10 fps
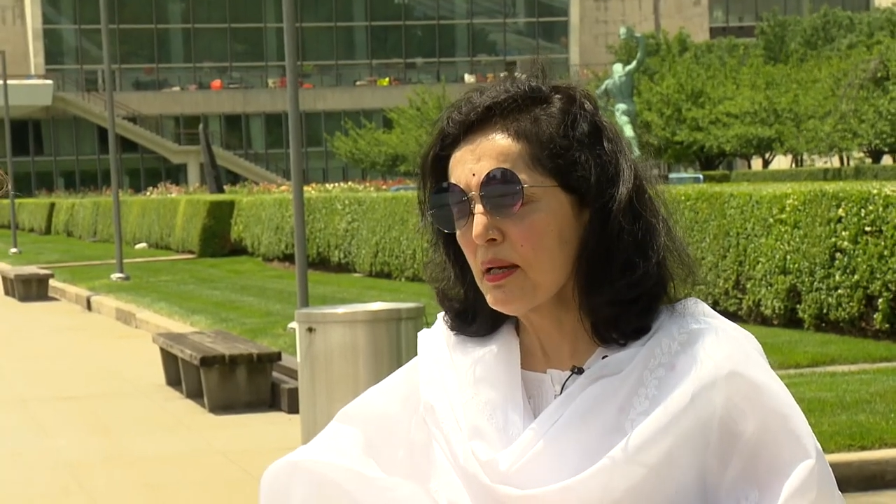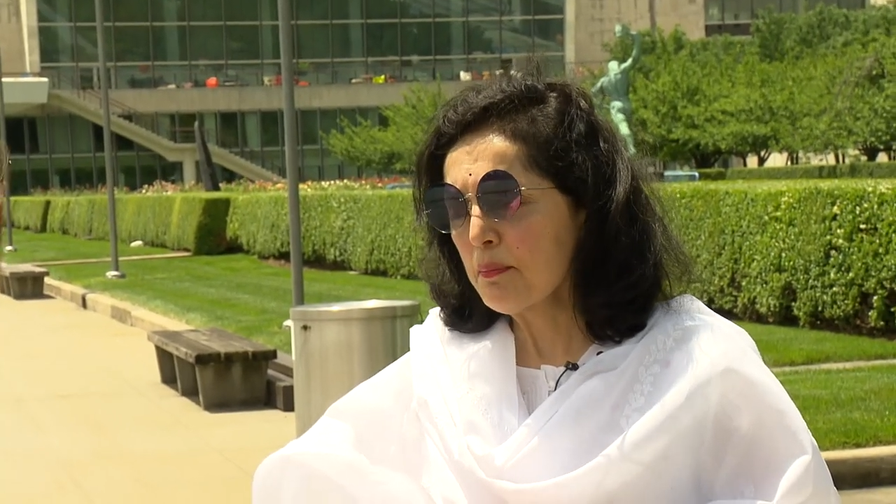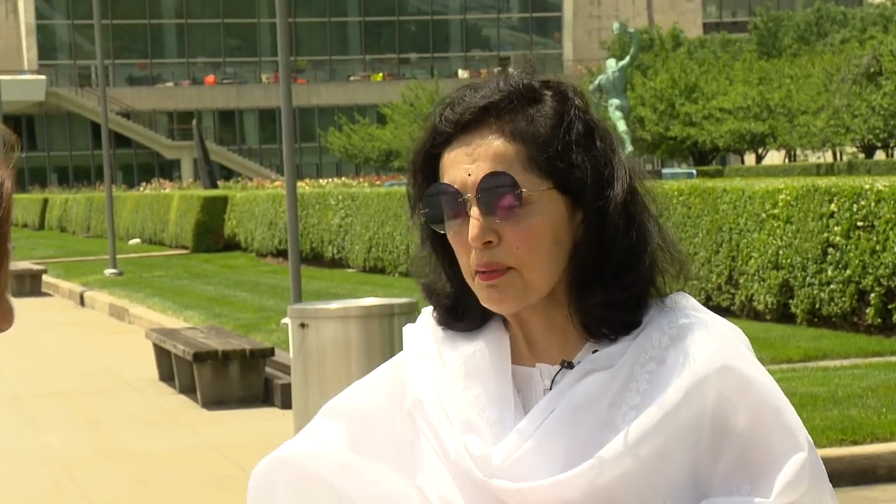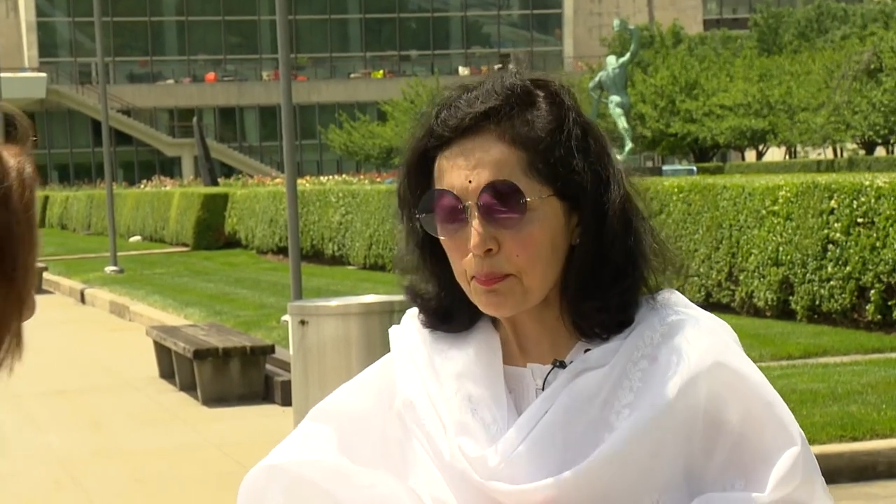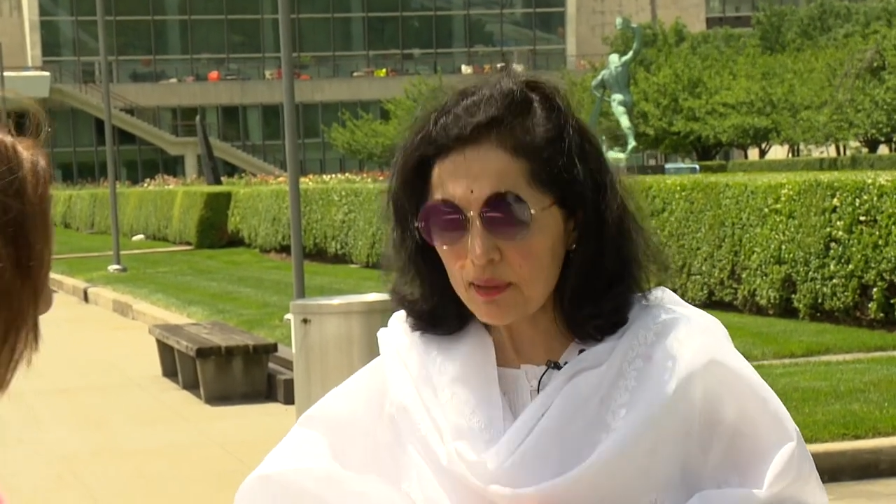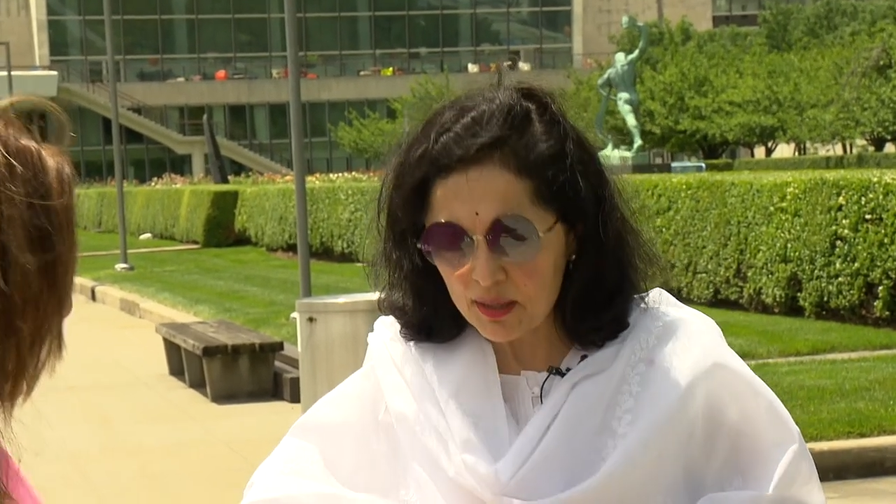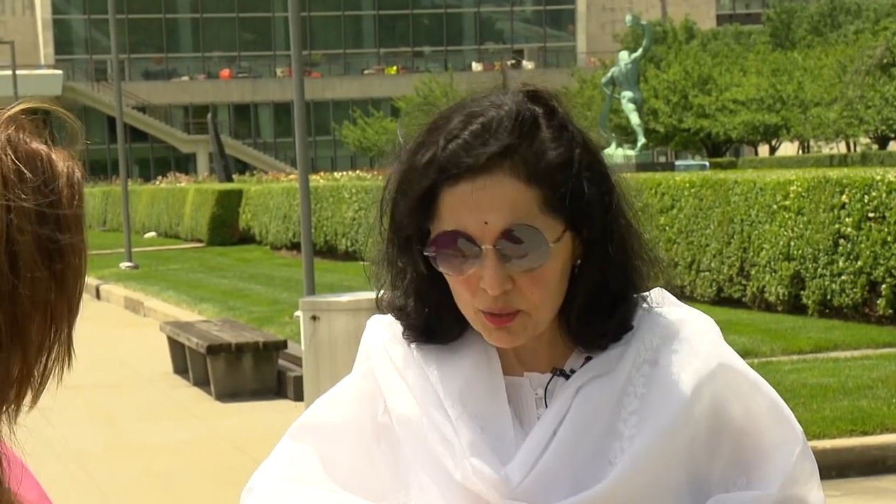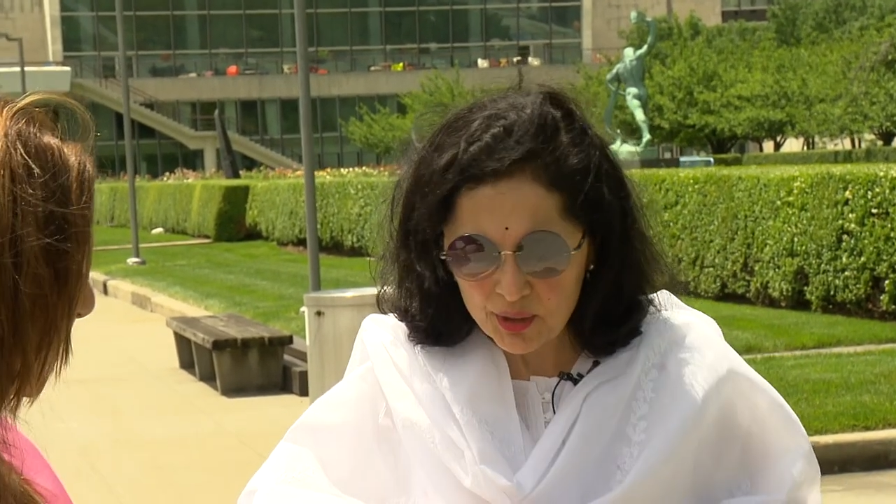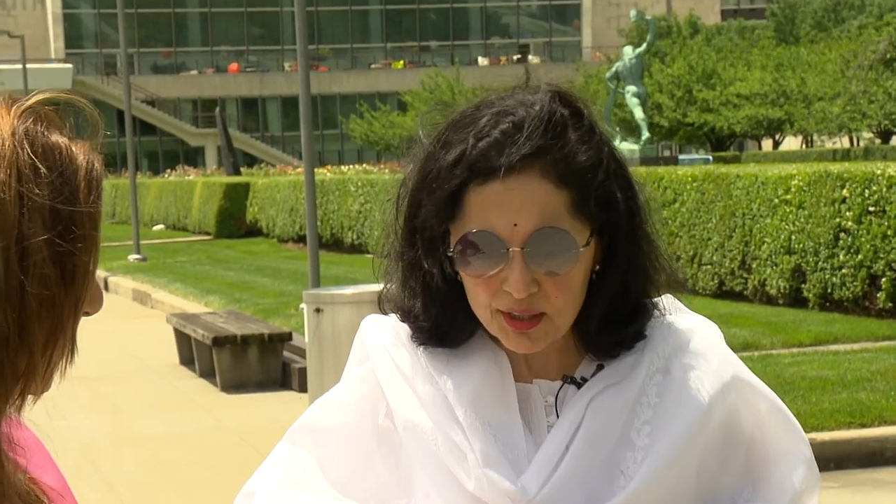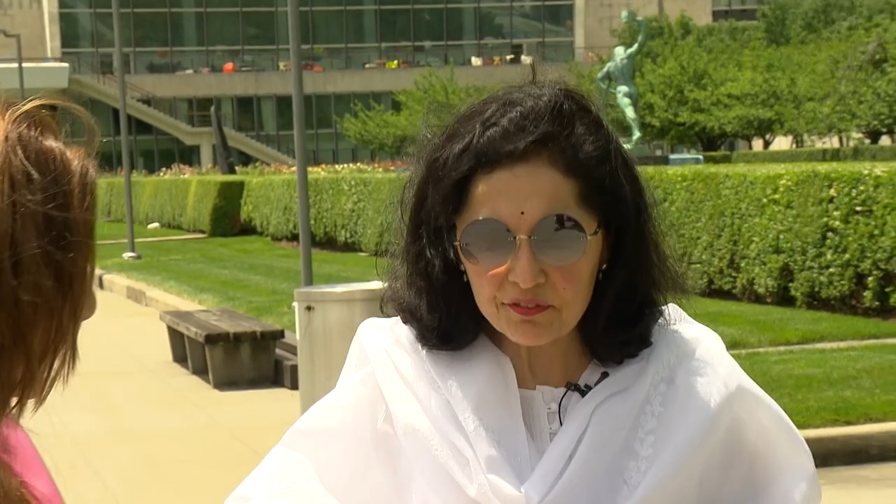People are
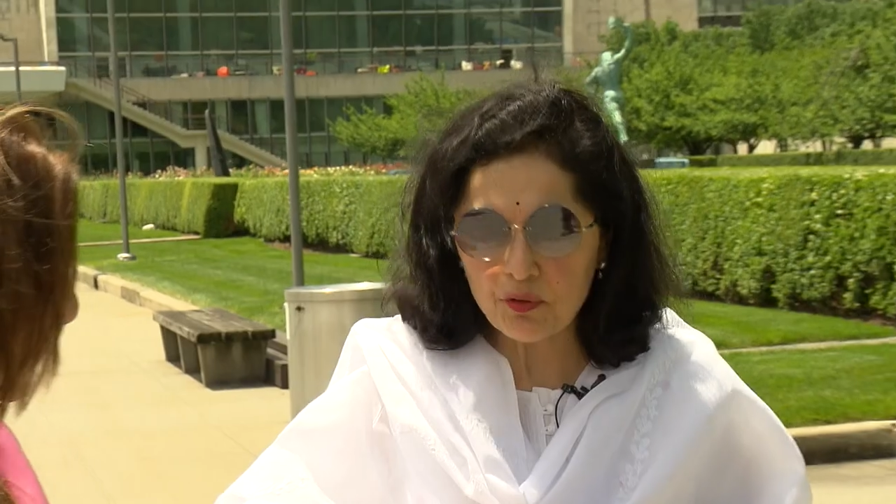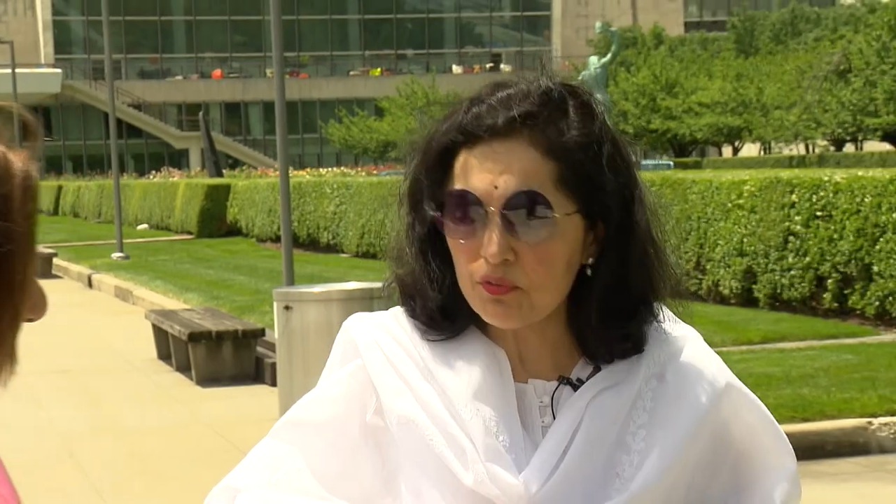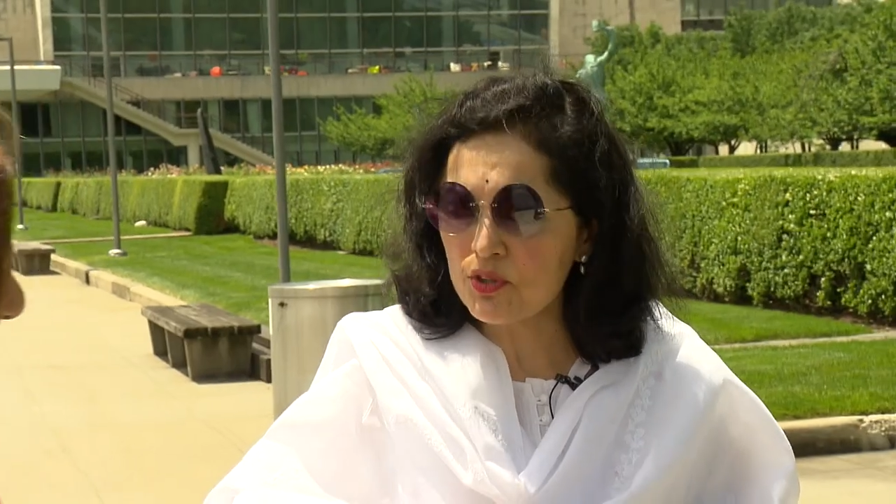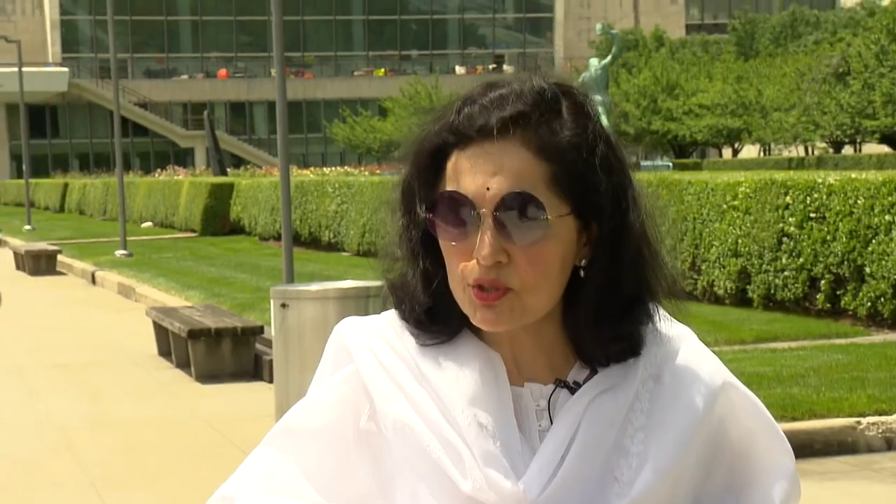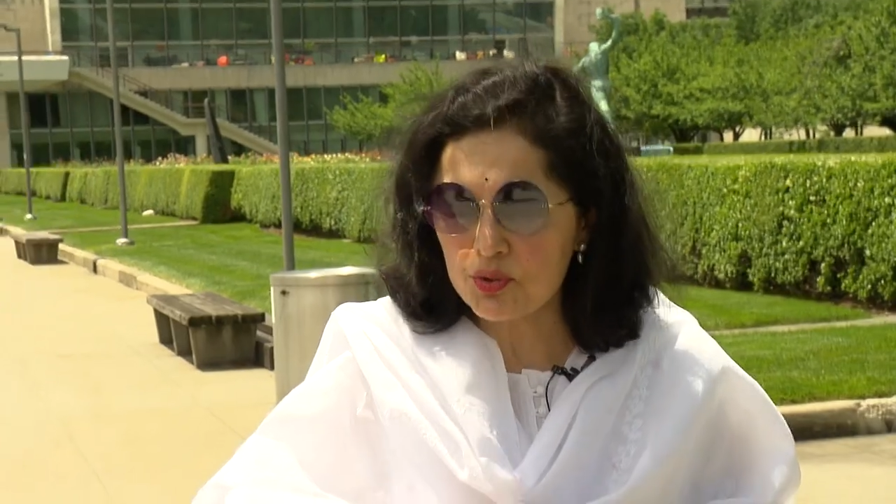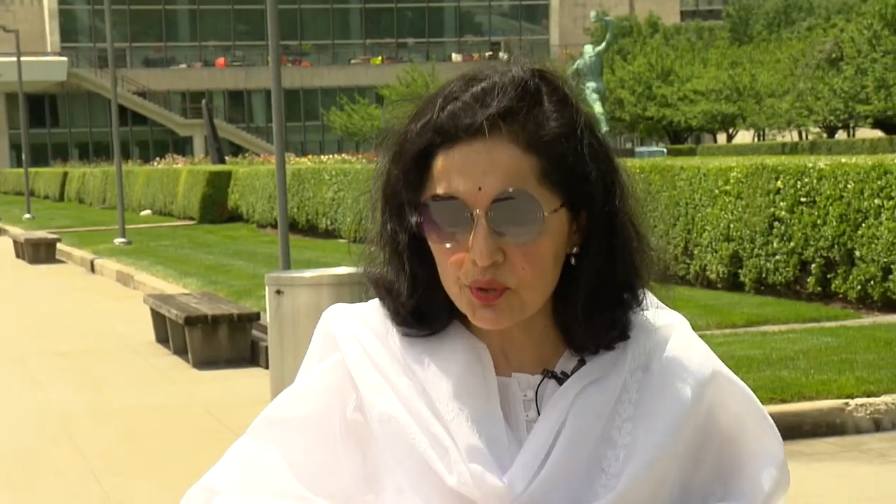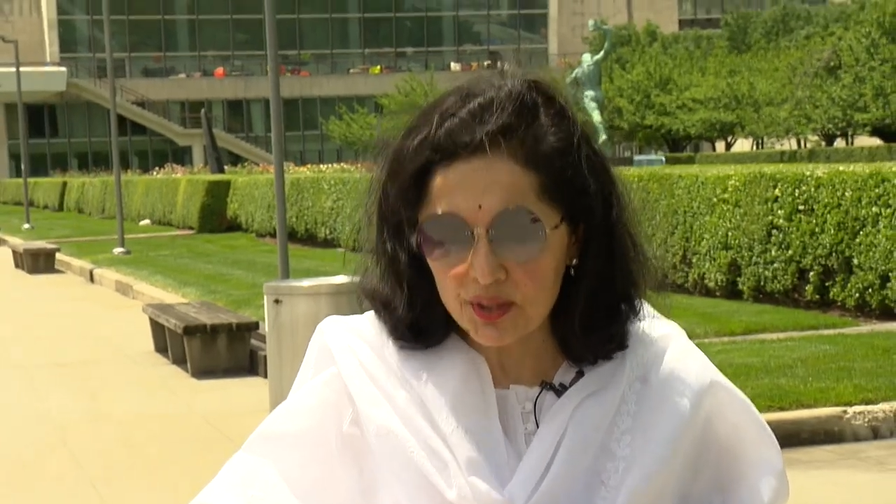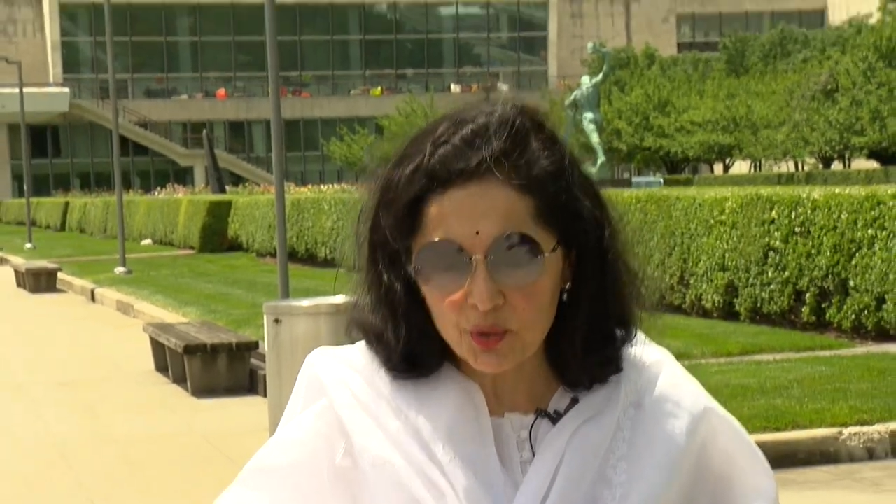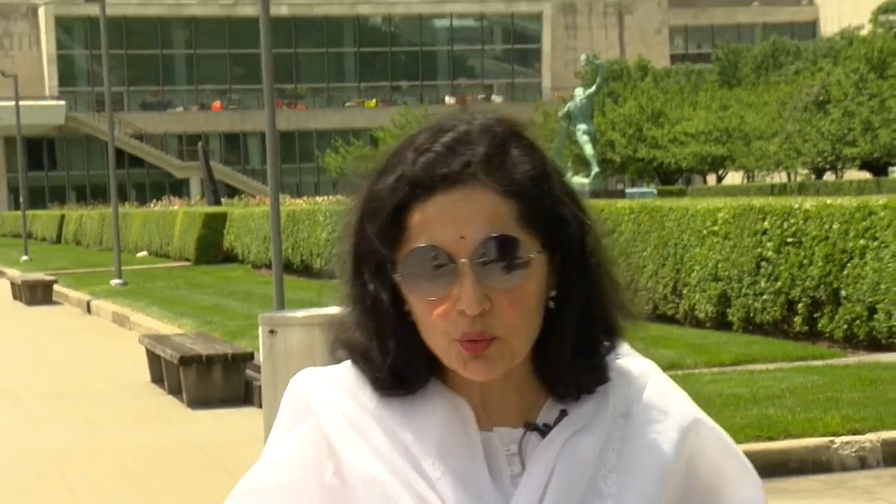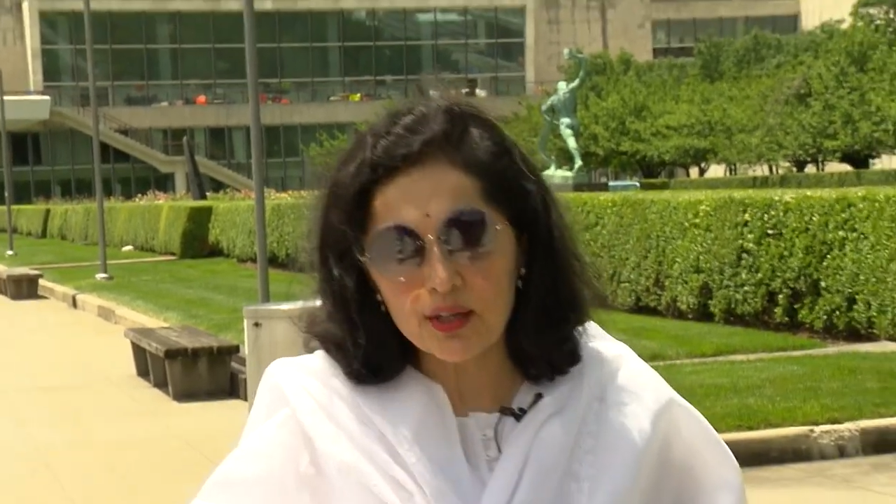looking forward to doing
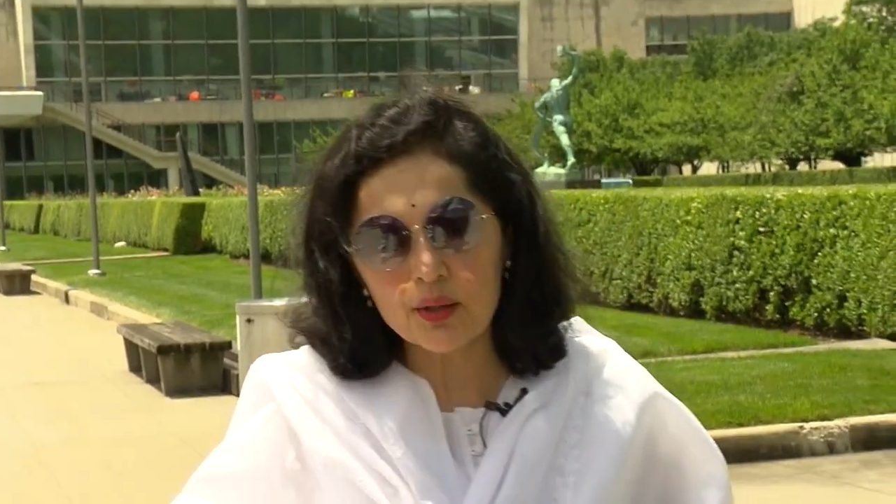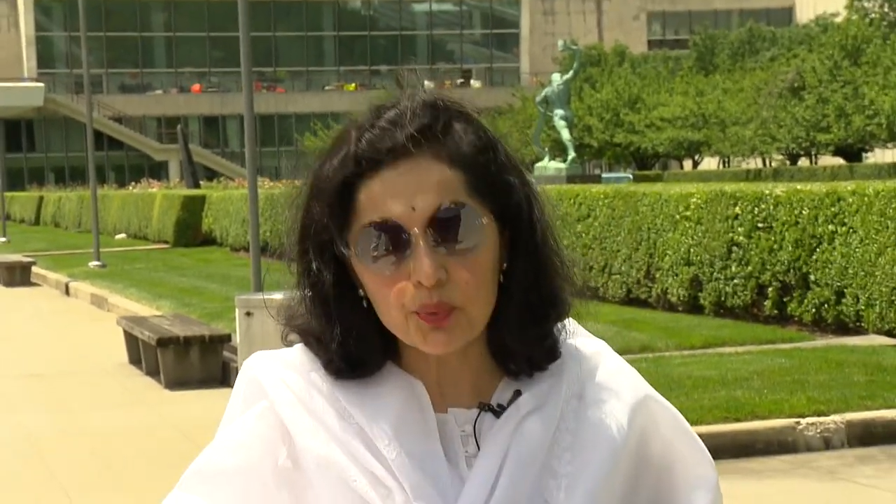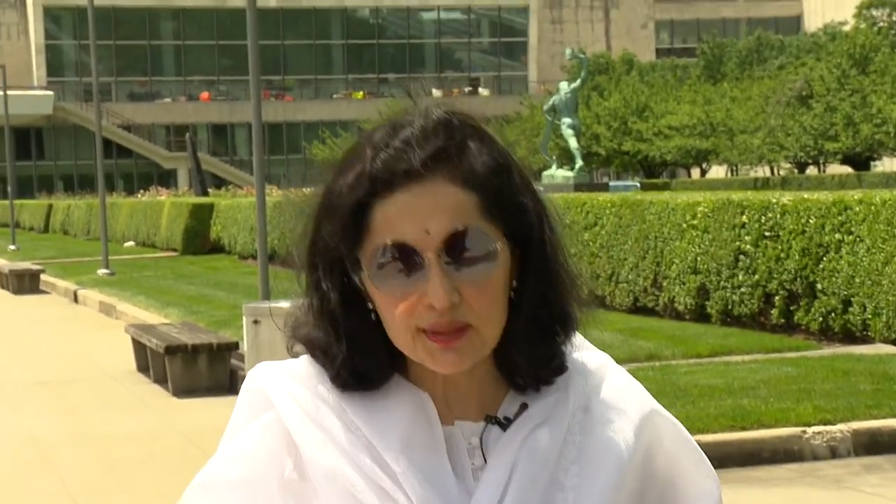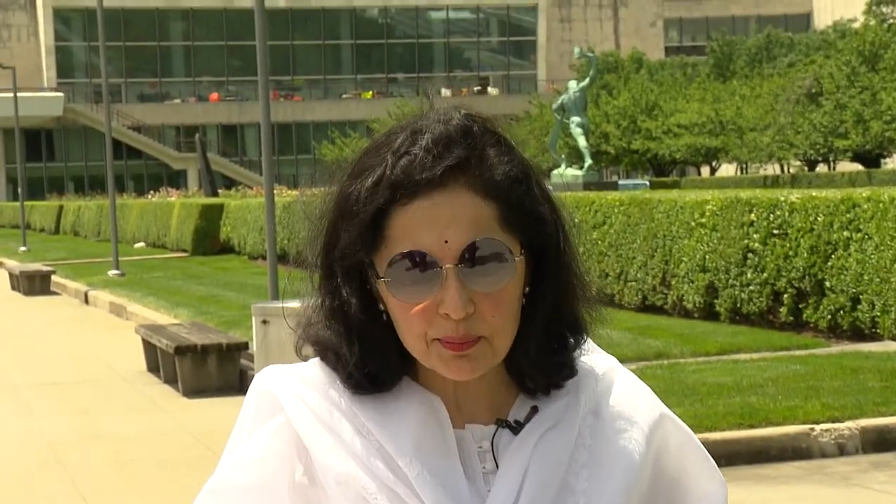yoga with